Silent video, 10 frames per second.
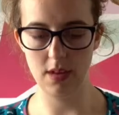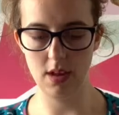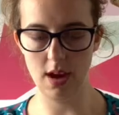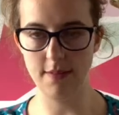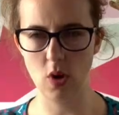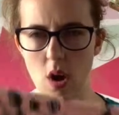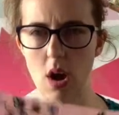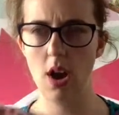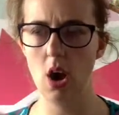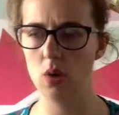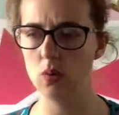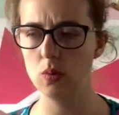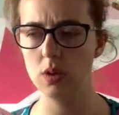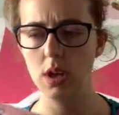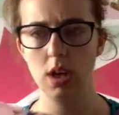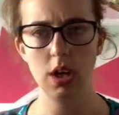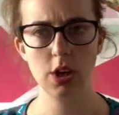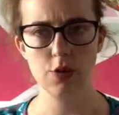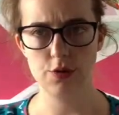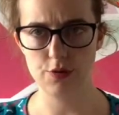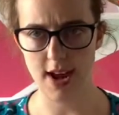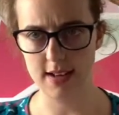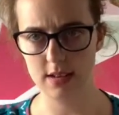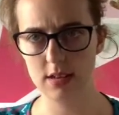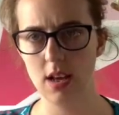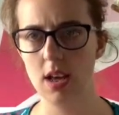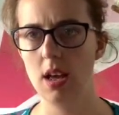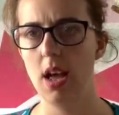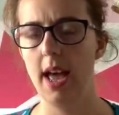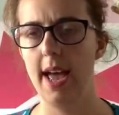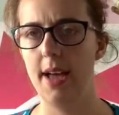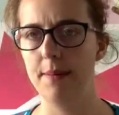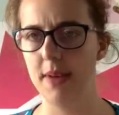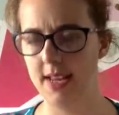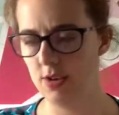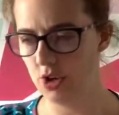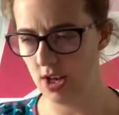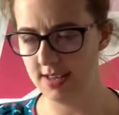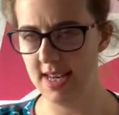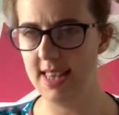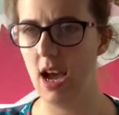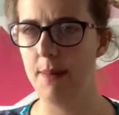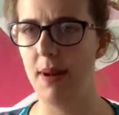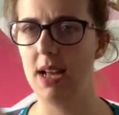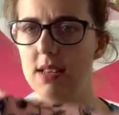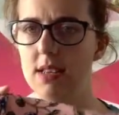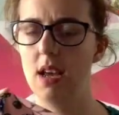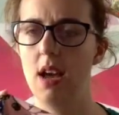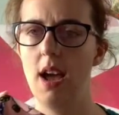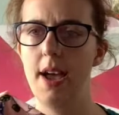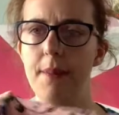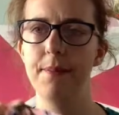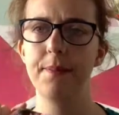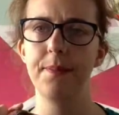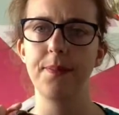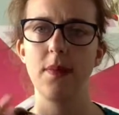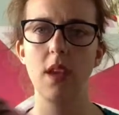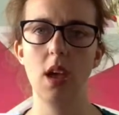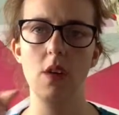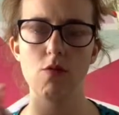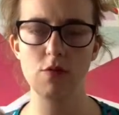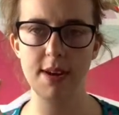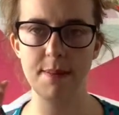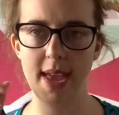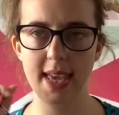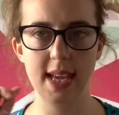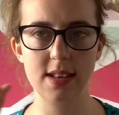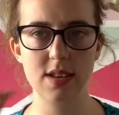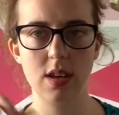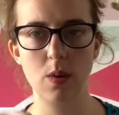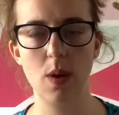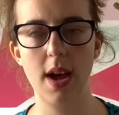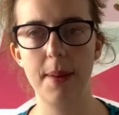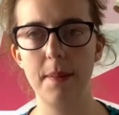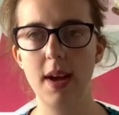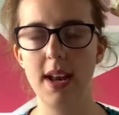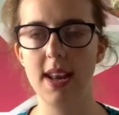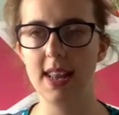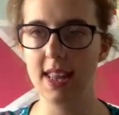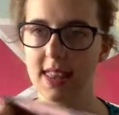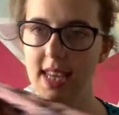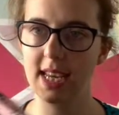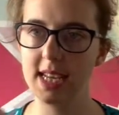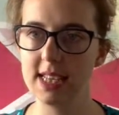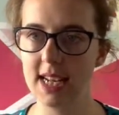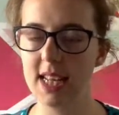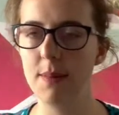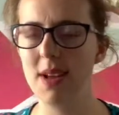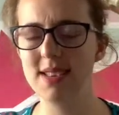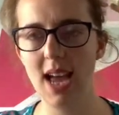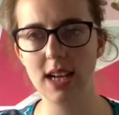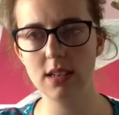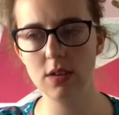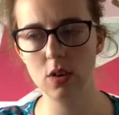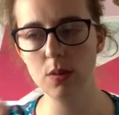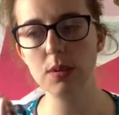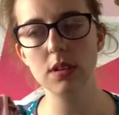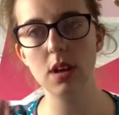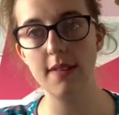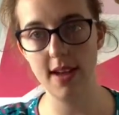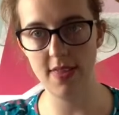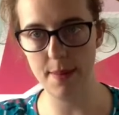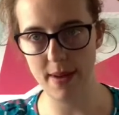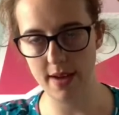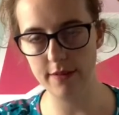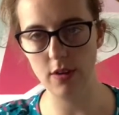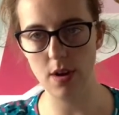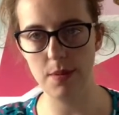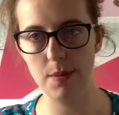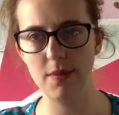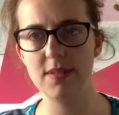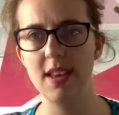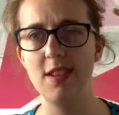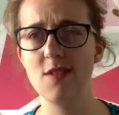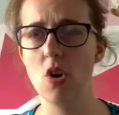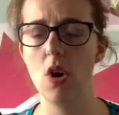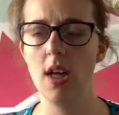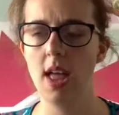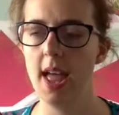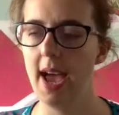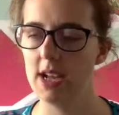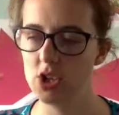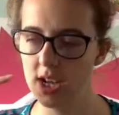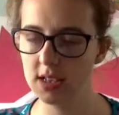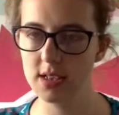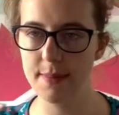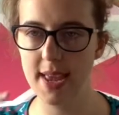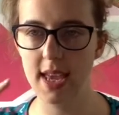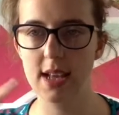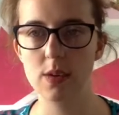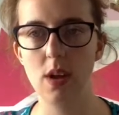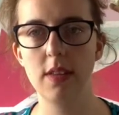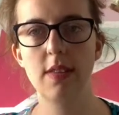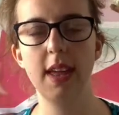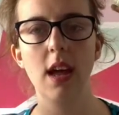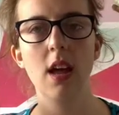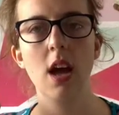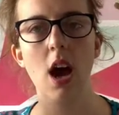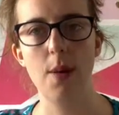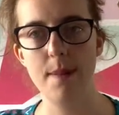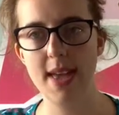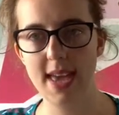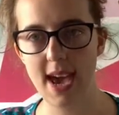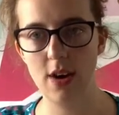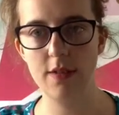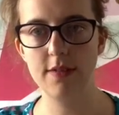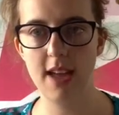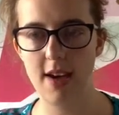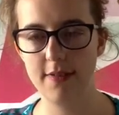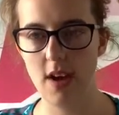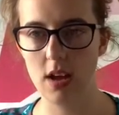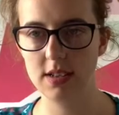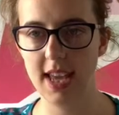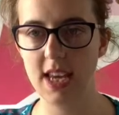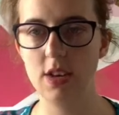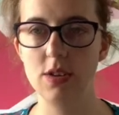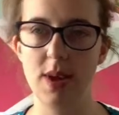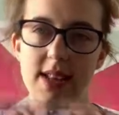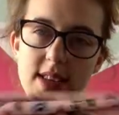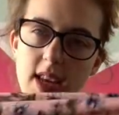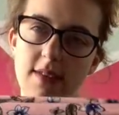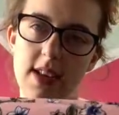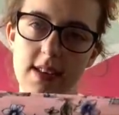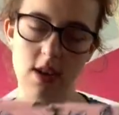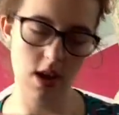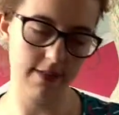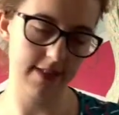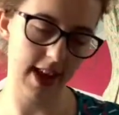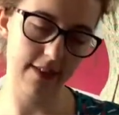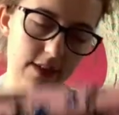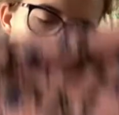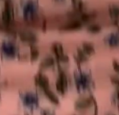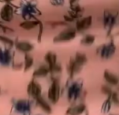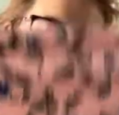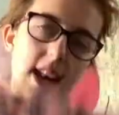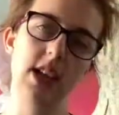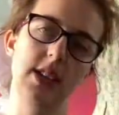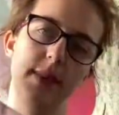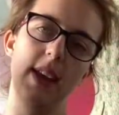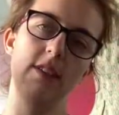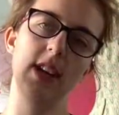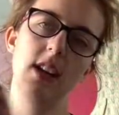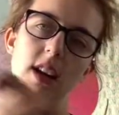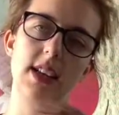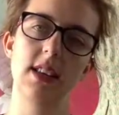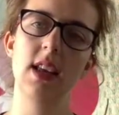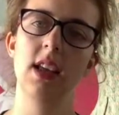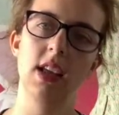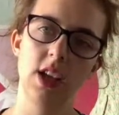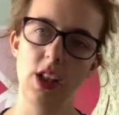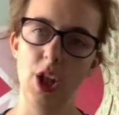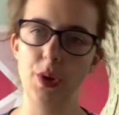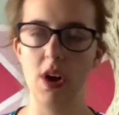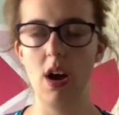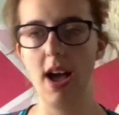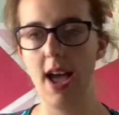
I've got an old dress in Jersey that I plan to remake into the Utility and the Buttons Agnes top, because I've had that pattern for a couple of months and I've not had chance to make it, so I think I'll make it out of that first, get used to it and see if there's enough left, and actually make a really nice low cut